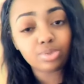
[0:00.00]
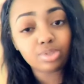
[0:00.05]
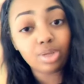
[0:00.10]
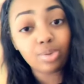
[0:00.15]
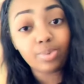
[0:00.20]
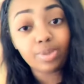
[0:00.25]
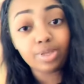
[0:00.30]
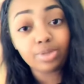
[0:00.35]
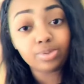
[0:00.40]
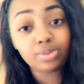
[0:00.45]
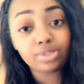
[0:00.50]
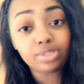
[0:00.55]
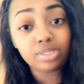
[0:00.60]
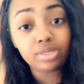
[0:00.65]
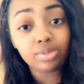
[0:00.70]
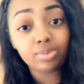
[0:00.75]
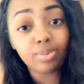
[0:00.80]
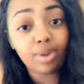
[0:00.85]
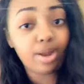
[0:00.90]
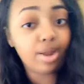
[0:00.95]
So we used
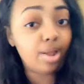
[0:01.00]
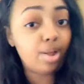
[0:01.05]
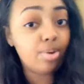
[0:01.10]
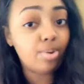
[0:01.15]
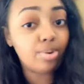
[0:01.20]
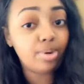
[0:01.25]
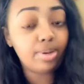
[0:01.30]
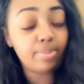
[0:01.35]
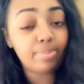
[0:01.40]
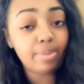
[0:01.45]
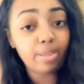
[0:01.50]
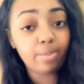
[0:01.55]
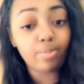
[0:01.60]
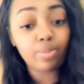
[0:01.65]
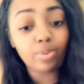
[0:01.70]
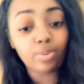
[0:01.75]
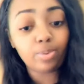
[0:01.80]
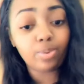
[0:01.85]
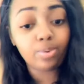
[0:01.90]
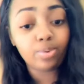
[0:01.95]
to work on the
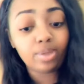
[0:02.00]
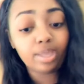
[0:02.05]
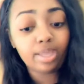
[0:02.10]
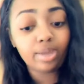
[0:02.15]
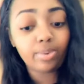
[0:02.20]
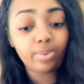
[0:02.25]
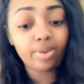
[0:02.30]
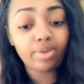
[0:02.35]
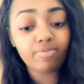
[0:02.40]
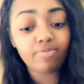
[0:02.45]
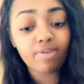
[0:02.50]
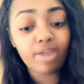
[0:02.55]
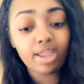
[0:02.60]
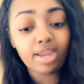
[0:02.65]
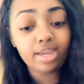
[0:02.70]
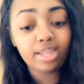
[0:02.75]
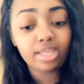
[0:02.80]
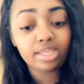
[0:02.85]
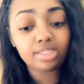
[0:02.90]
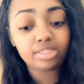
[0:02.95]
people and
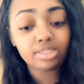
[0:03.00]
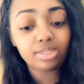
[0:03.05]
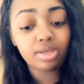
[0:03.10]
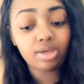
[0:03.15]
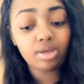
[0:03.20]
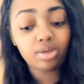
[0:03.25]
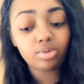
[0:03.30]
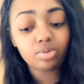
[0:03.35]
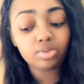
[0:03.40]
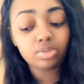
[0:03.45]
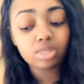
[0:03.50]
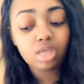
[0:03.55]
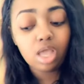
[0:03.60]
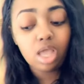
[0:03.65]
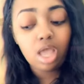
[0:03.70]
refinance loans.